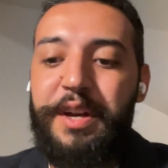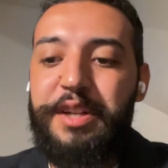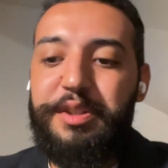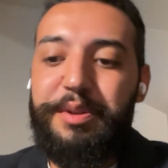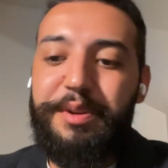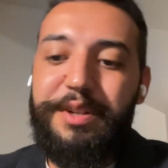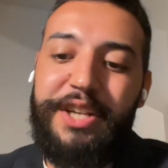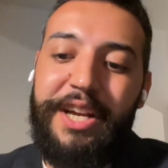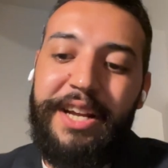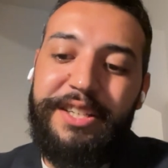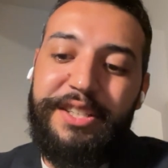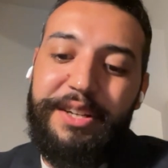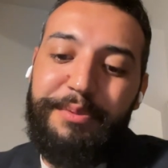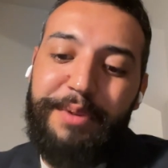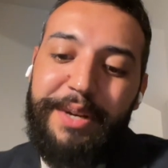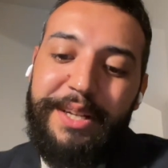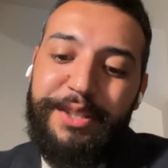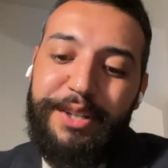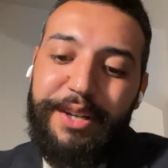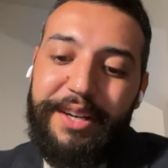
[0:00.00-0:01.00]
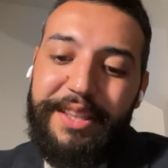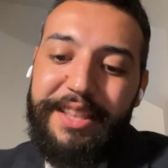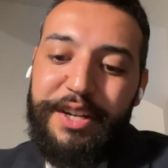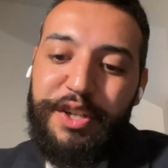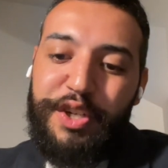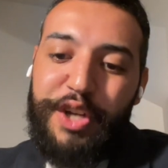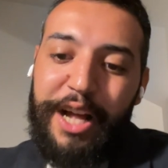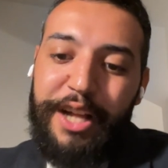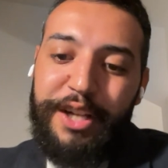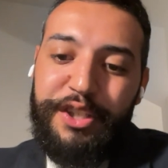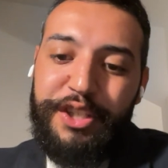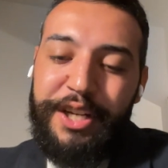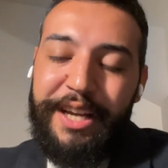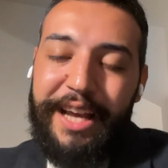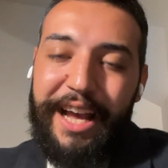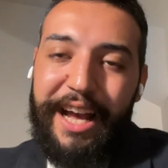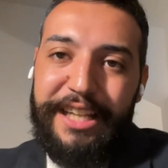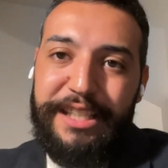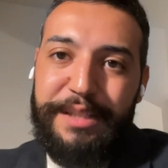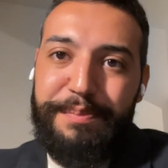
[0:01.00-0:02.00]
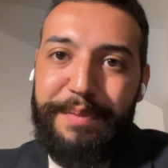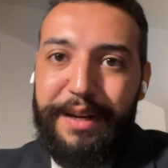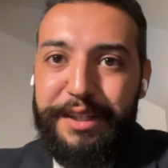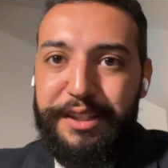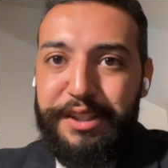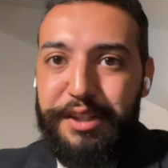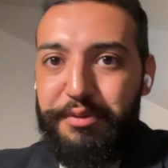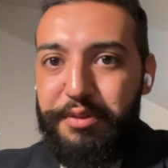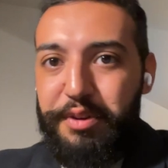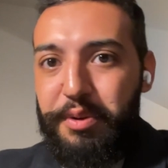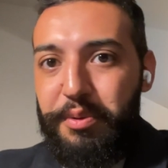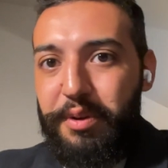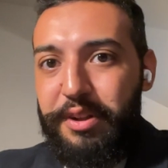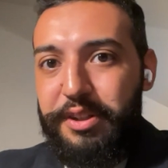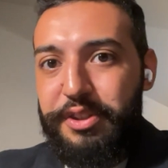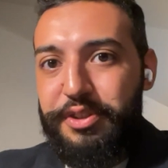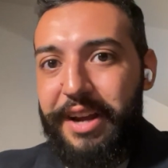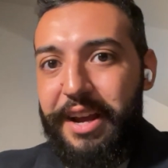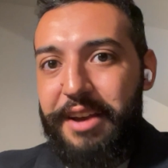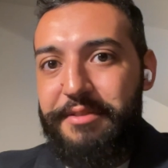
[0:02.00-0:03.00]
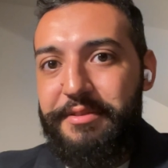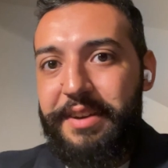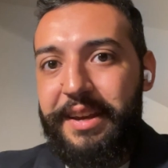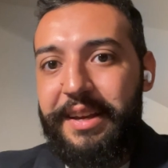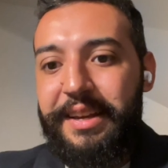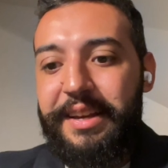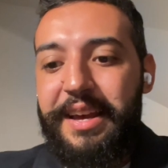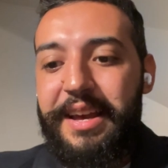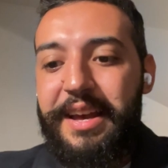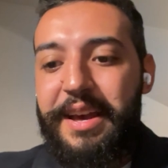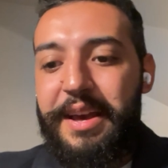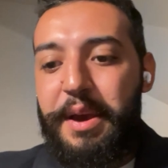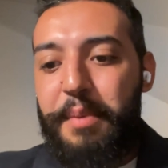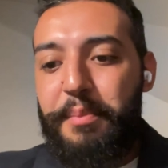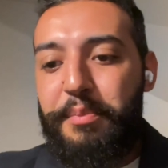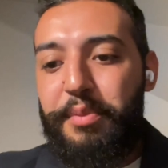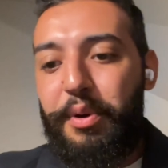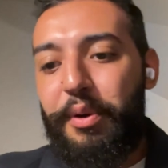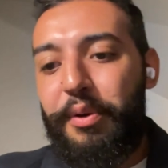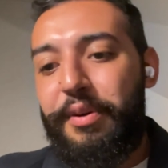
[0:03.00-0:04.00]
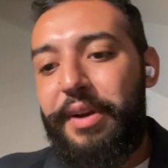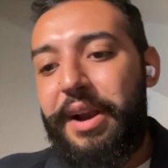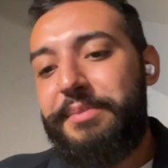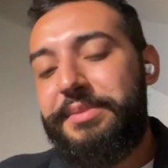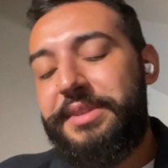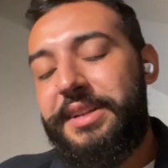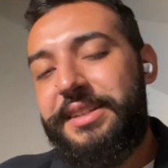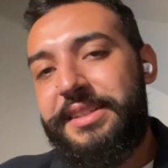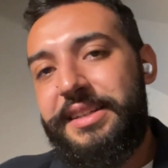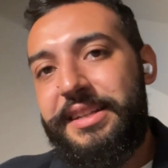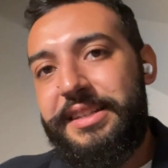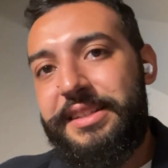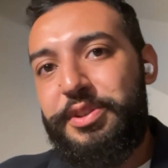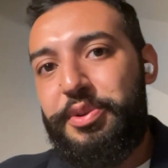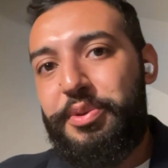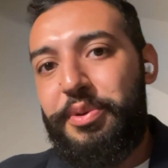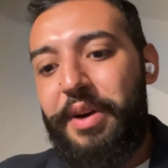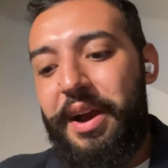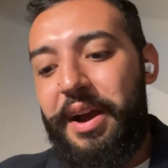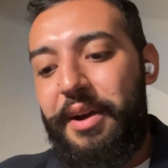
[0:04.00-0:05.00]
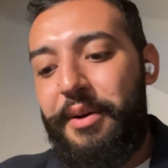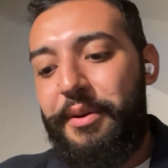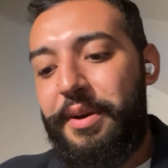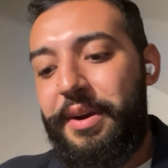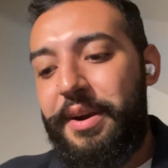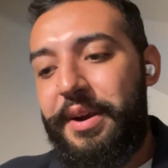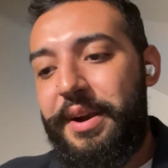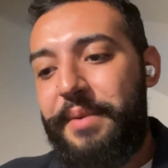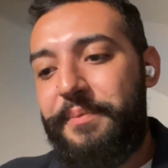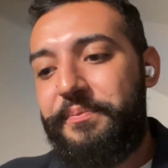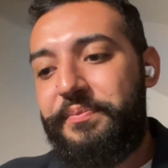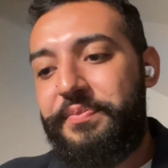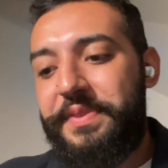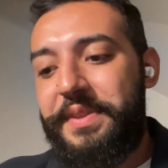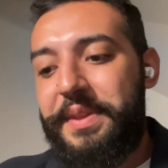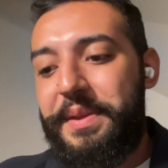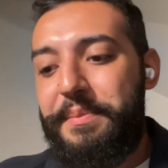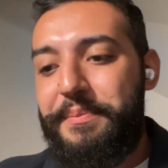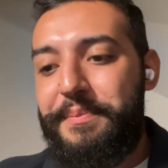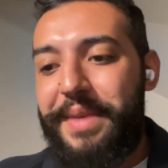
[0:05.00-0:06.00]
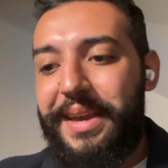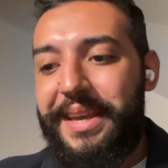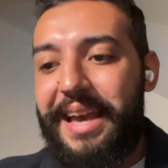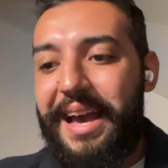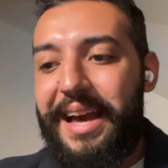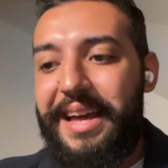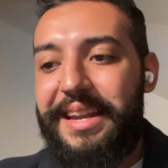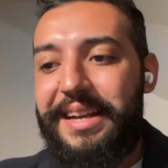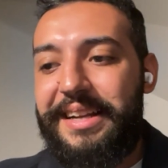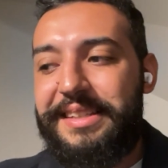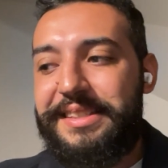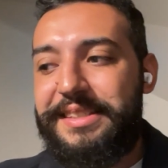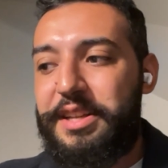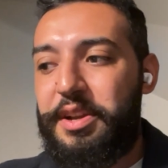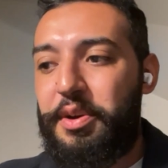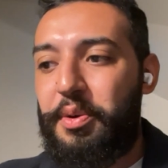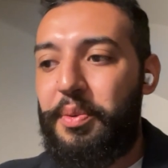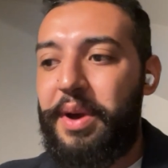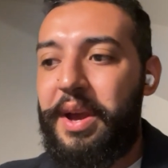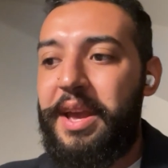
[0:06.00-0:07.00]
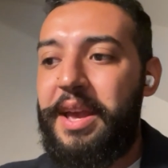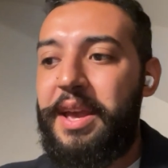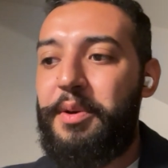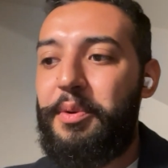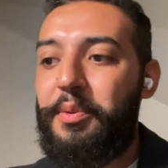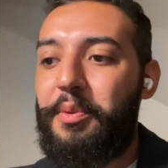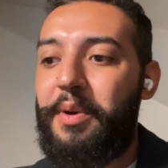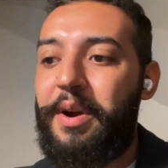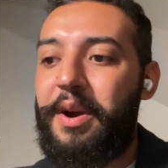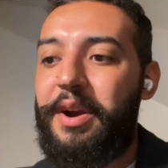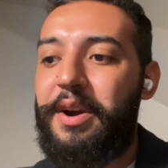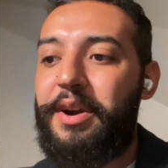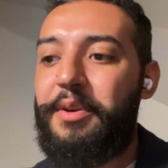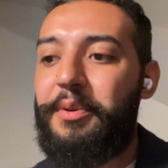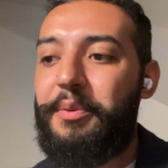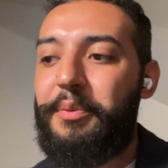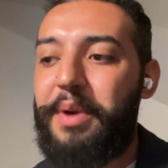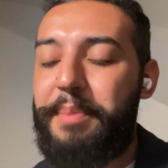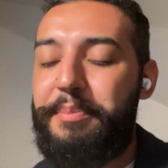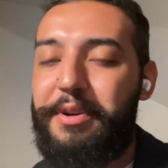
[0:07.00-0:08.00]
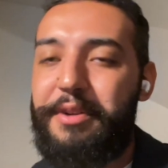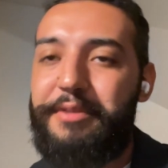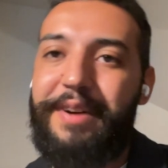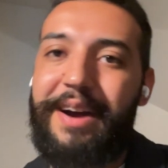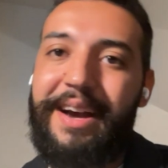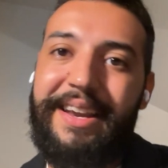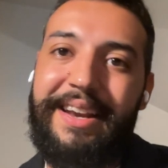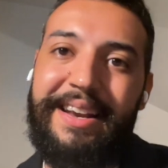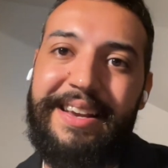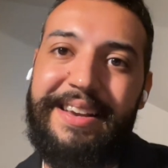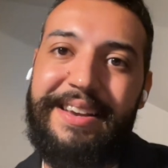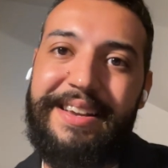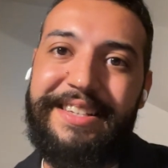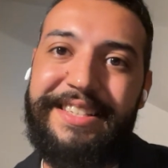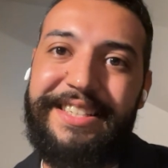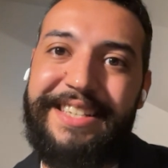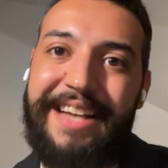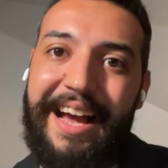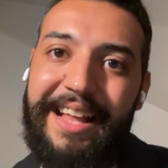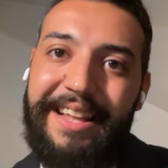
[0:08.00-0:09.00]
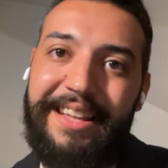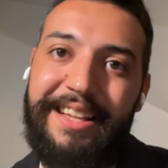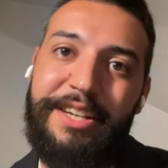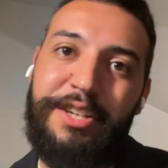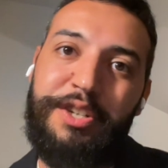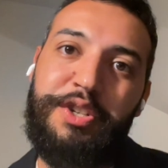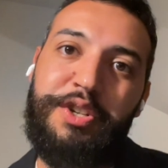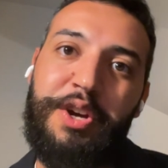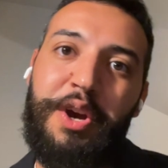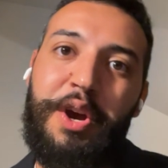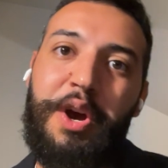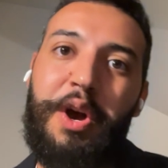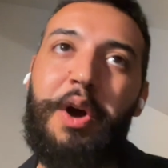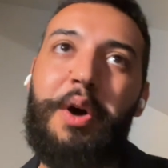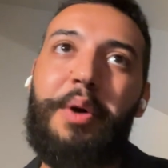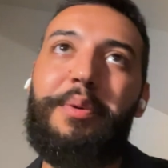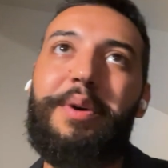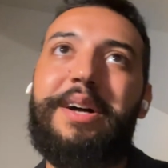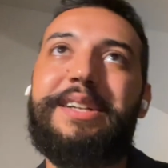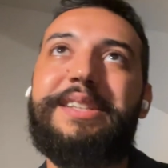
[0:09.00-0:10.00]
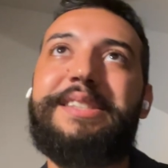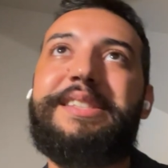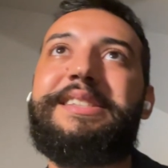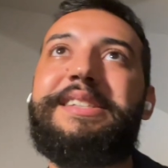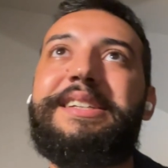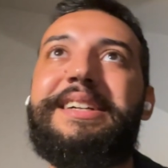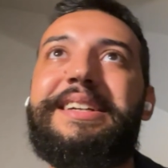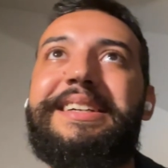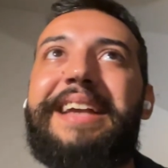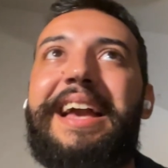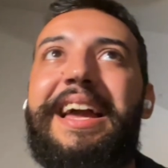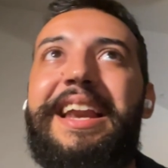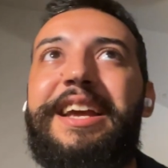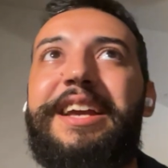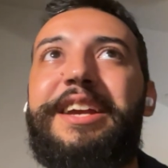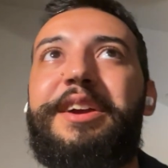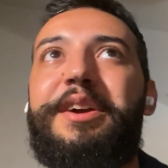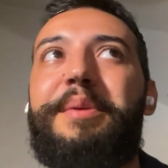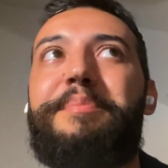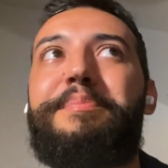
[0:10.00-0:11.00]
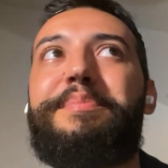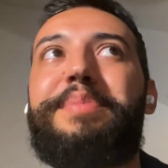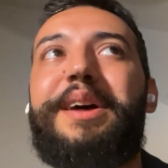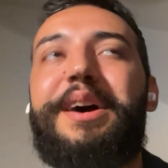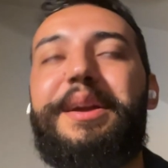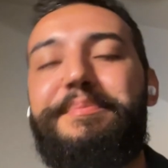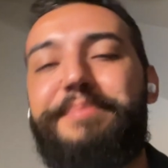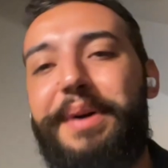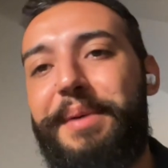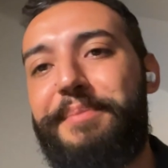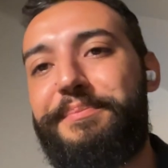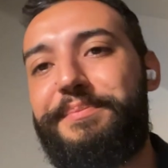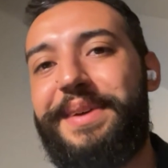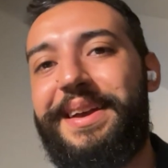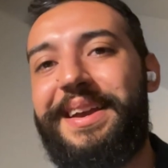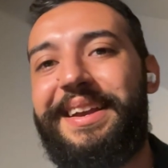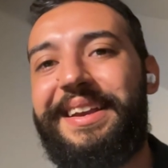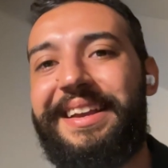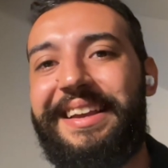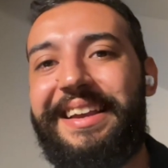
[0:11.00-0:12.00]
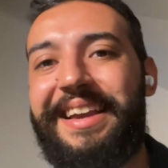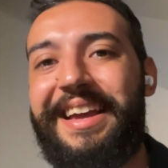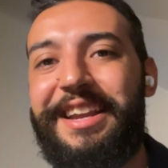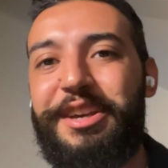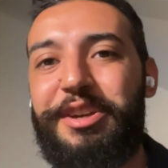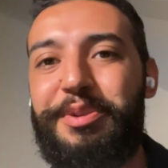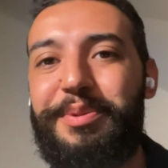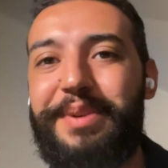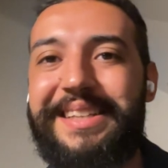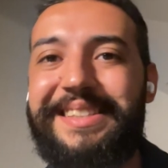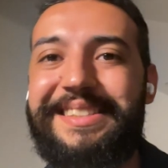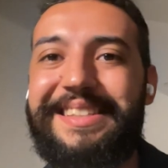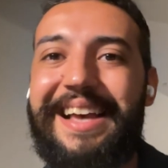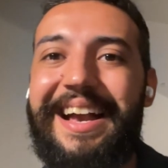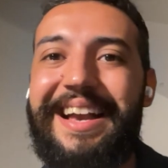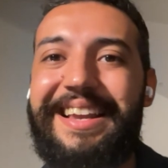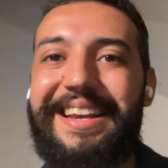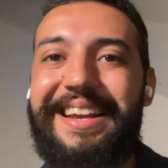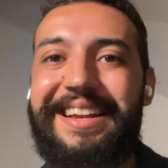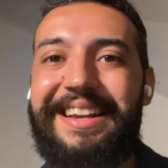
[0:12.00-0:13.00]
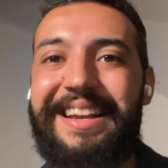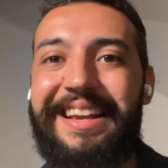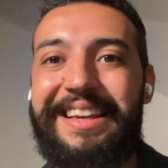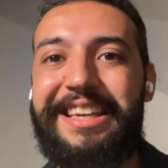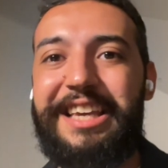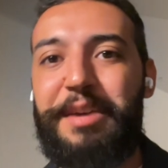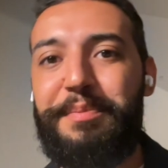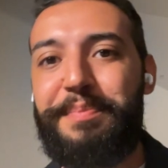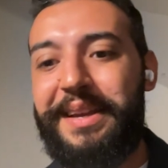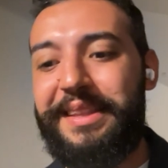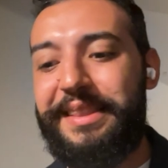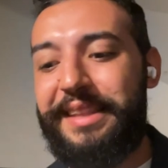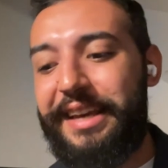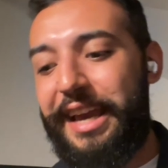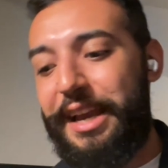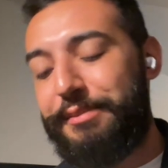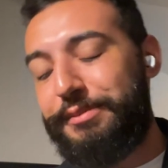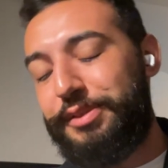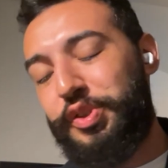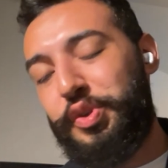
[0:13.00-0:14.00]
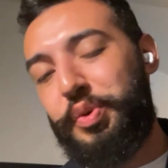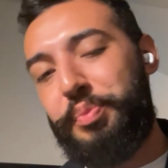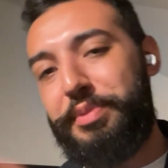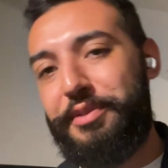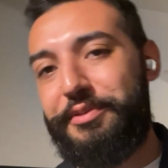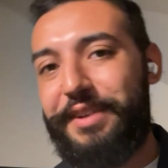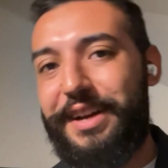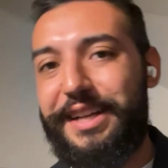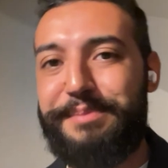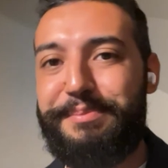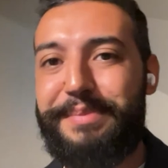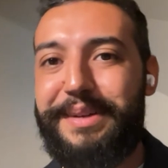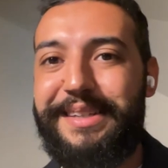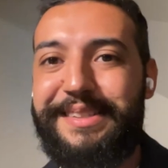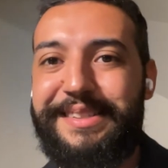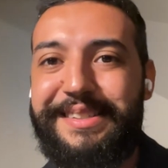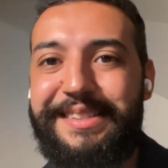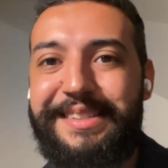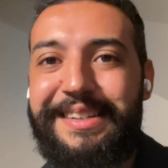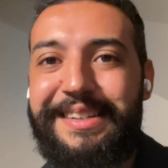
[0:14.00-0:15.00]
So we changed it. We took the challenging aspects of real world driving, programmed it into our mechanics in a way where we provided challenge while still getting your blood pumping and getting you excited and keeping the game super fast paced.